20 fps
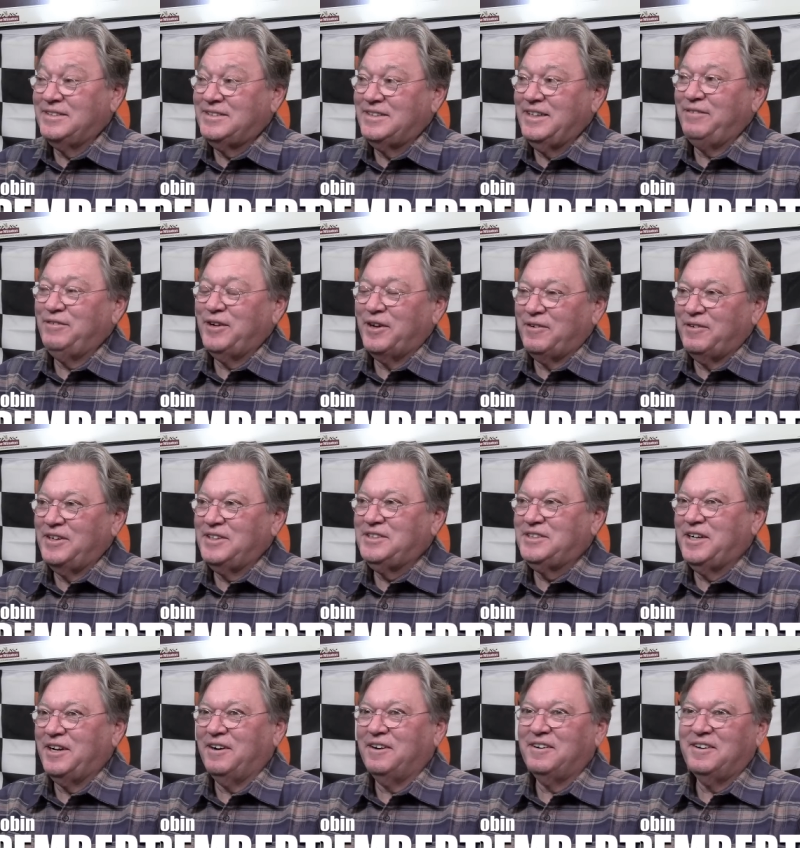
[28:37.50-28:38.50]
Yeah, it's 7
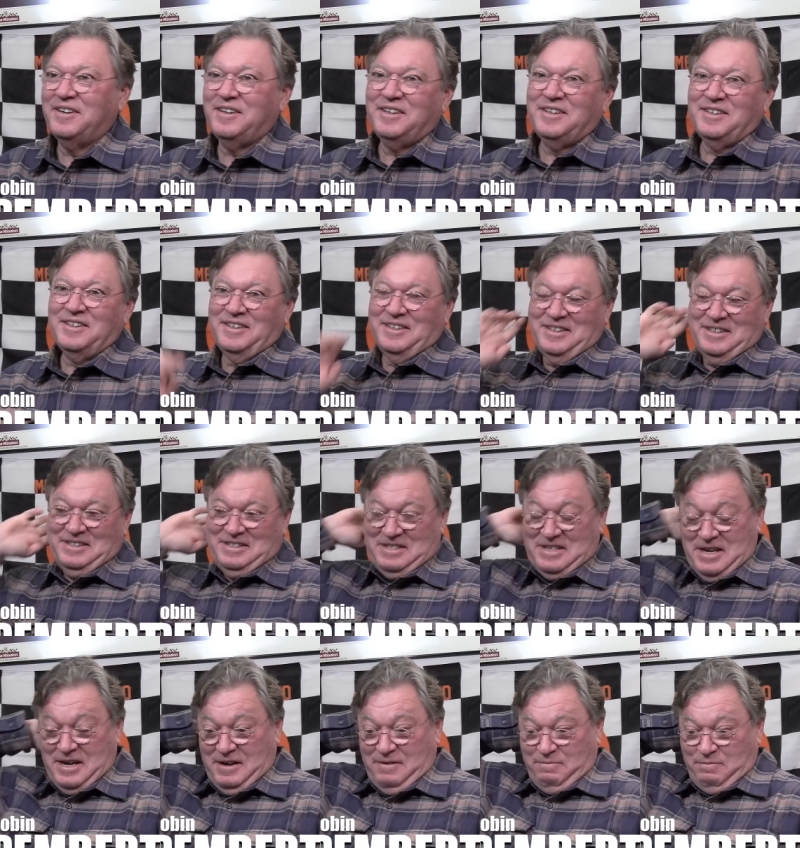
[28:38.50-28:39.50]
degrees here.
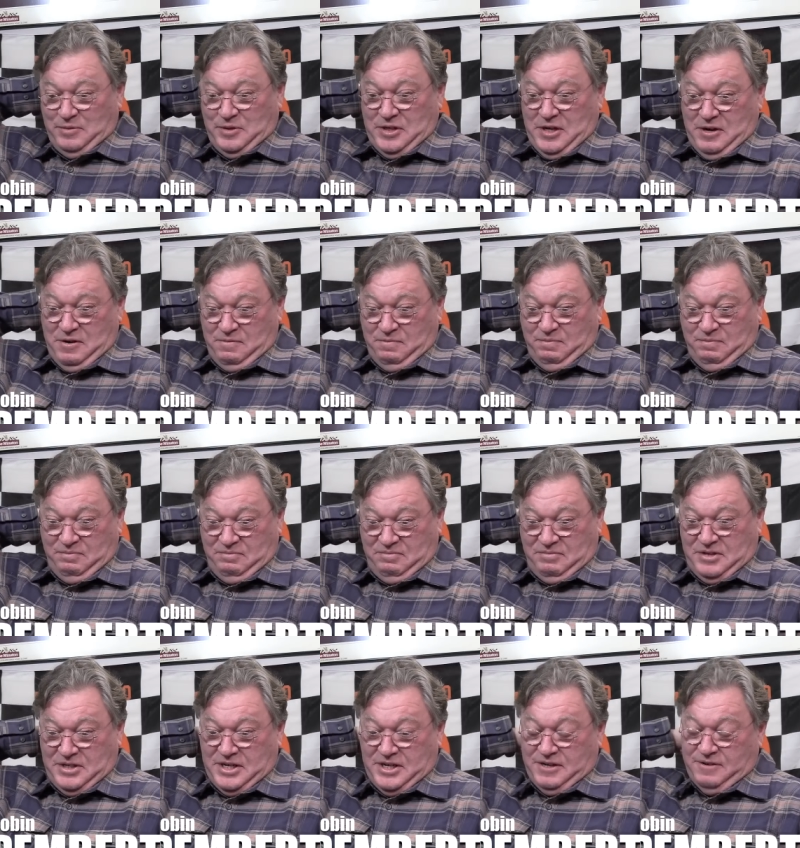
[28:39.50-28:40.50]
Yeah, so,
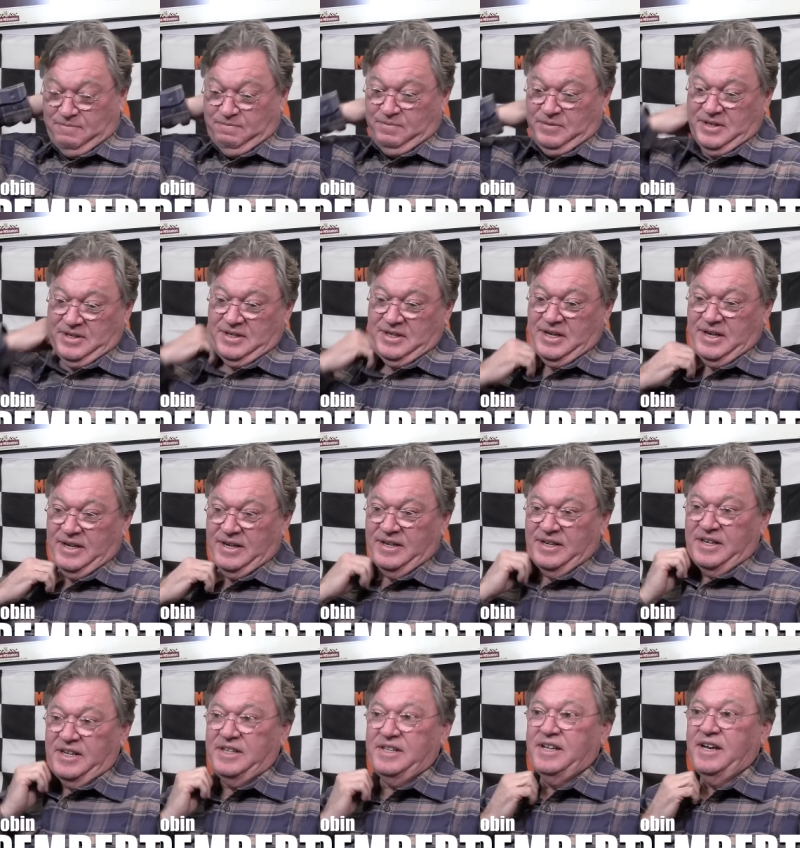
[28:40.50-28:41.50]
you know,
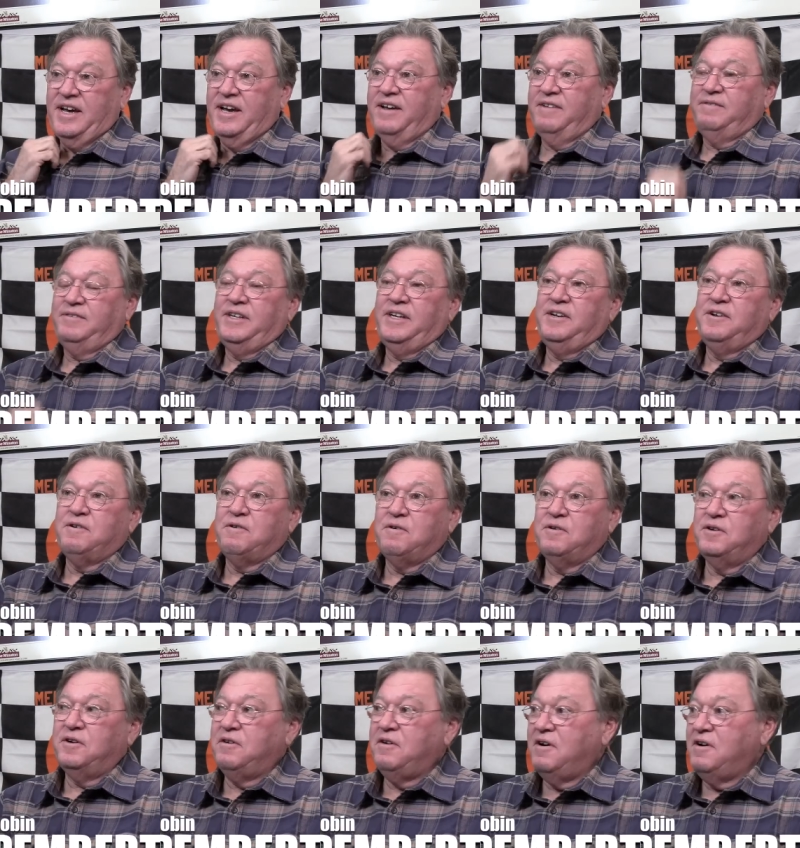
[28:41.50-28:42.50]
I need that. Need
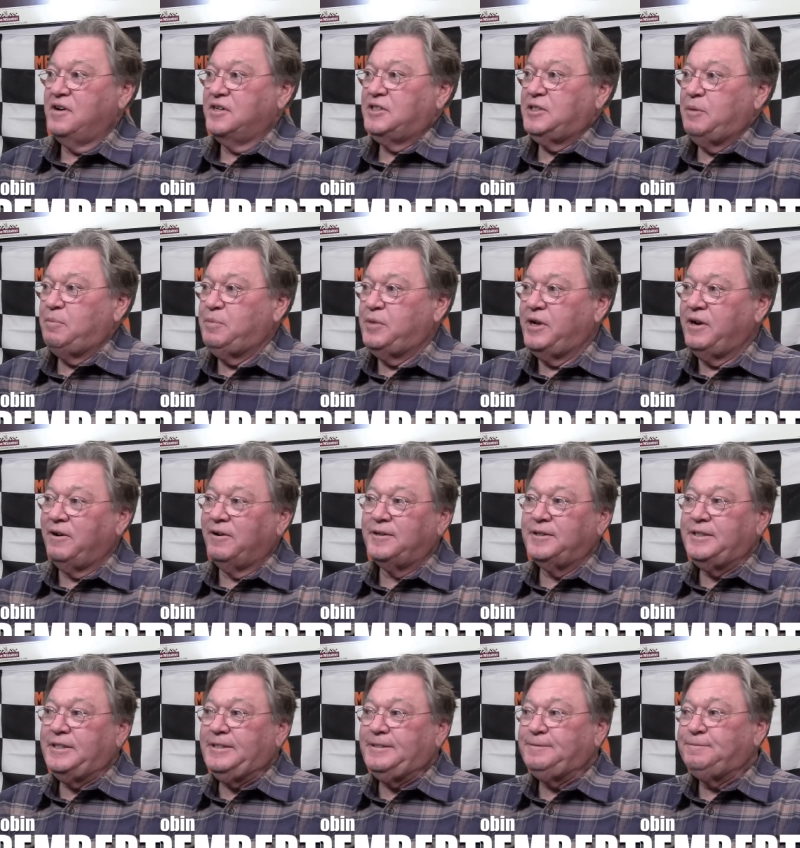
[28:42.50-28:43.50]
her and her dogs up
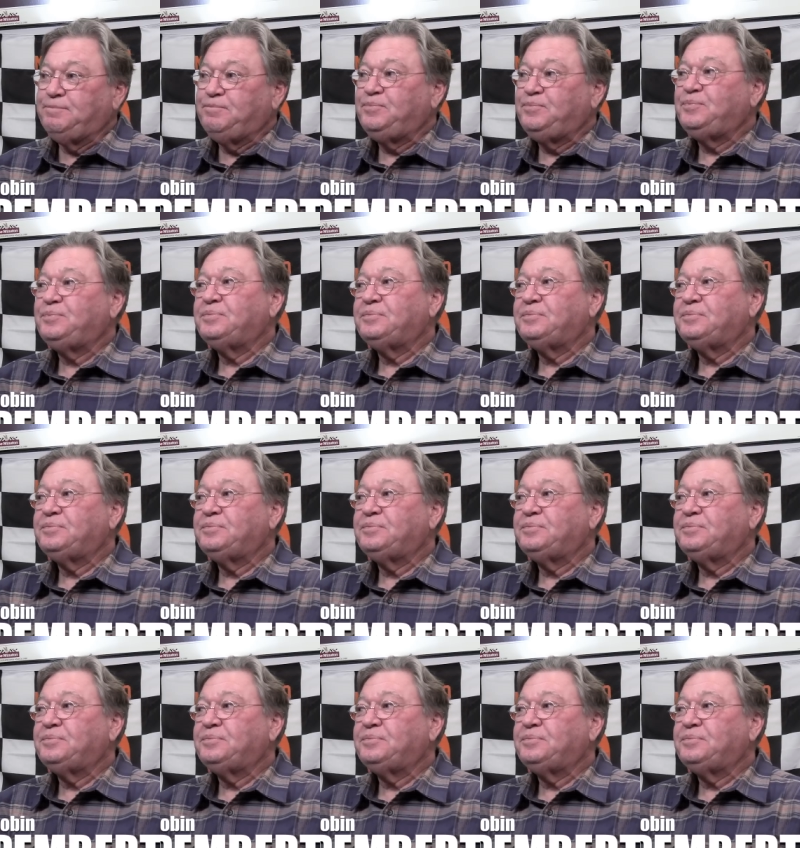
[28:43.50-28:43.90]
there, you know.